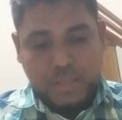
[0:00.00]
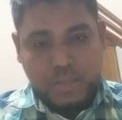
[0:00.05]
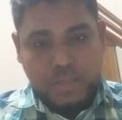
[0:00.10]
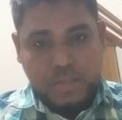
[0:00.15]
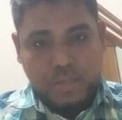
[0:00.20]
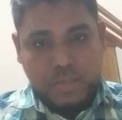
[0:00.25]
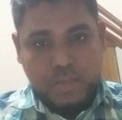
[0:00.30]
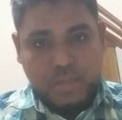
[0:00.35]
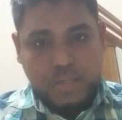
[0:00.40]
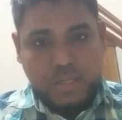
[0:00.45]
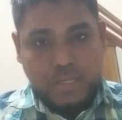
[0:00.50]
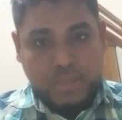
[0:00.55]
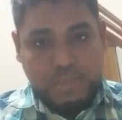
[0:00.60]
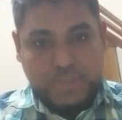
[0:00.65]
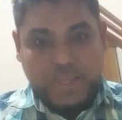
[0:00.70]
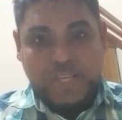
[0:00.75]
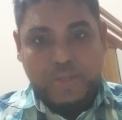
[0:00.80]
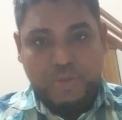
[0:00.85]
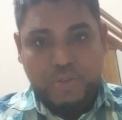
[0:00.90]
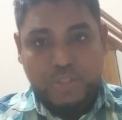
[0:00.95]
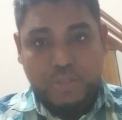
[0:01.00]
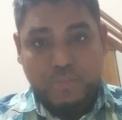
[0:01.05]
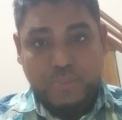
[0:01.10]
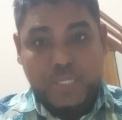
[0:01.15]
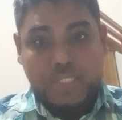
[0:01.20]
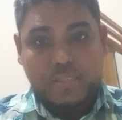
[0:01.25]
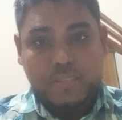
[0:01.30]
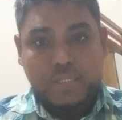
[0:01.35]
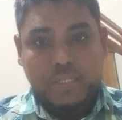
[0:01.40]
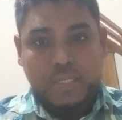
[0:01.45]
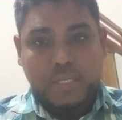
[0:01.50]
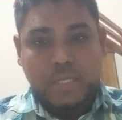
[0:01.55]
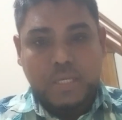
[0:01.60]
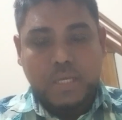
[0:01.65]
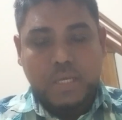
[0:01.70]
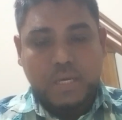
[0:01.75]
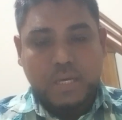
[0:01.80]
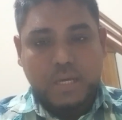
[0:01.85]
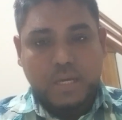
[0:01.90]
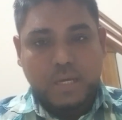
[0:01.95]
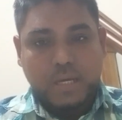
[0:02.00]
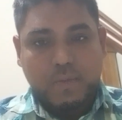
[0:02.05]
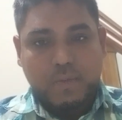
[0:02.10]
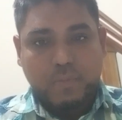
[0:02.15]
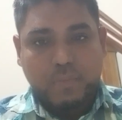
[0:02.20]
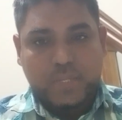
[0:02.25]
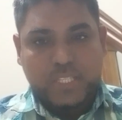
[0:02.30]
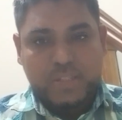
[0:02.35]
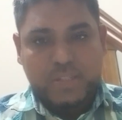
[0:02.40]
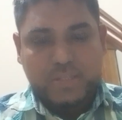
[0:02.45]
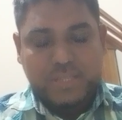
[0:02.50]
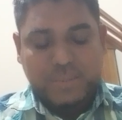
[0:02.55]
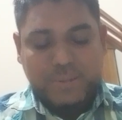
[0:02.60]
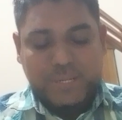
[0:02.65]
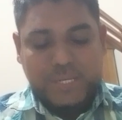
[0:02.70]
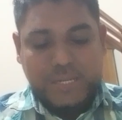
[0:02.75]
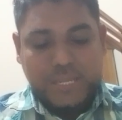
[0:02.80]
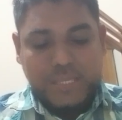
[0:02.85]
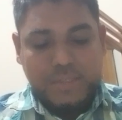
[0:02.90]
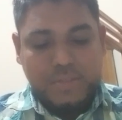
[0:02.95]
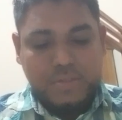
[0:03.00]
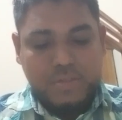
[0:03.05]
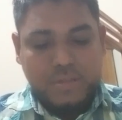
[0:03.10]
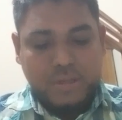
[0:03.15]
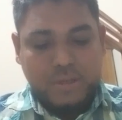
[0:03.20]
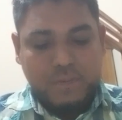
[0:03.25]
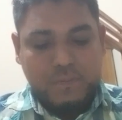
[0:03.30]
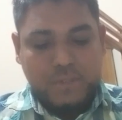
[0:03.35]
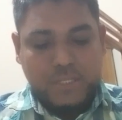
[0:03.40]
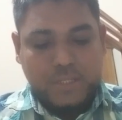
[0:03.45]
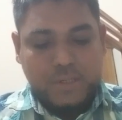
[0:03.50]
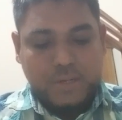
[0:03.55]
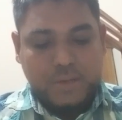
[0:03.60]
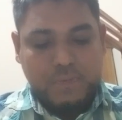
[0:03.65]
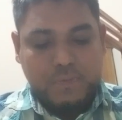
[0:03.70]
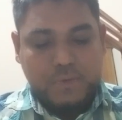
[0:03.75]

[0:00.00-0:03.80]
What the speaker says: application, but within 7 days of the